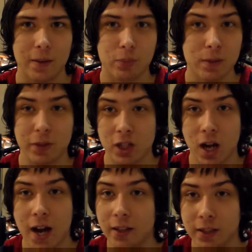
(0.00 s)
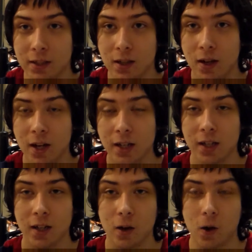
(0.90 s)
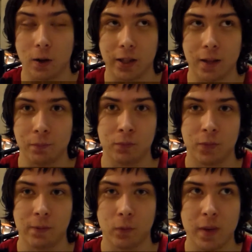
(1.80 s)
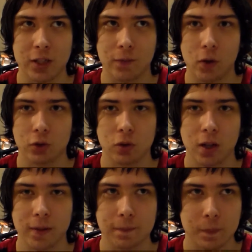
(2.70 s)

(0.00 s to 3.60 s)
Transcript: pretty much an island on them from Age of Ultron.